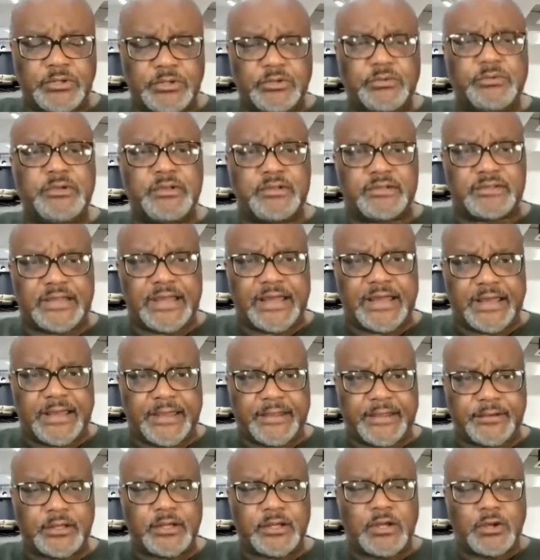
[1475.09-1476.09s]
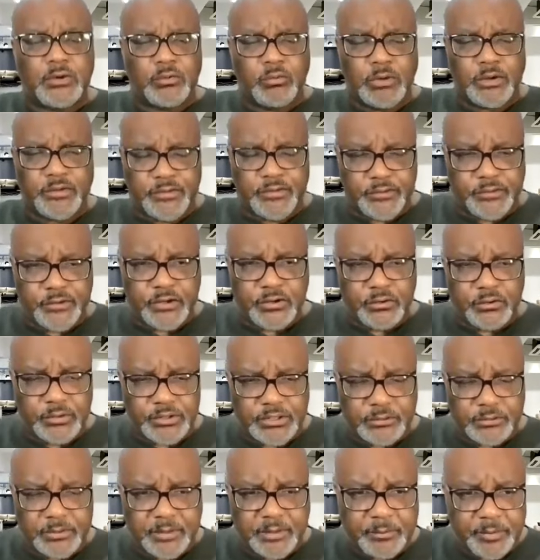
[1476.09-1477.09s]
You decide whether they're going
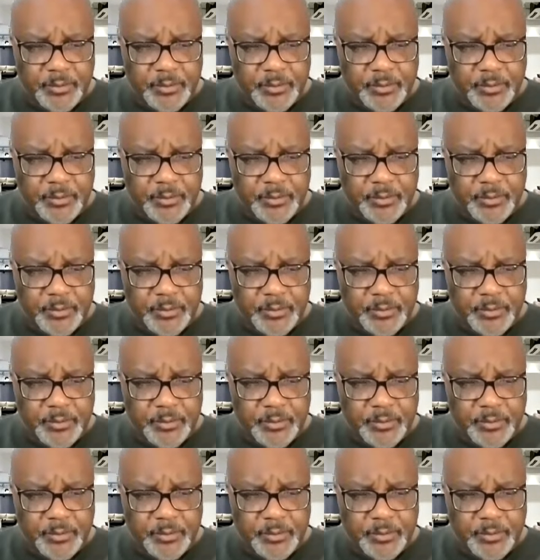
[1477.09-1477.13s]
to be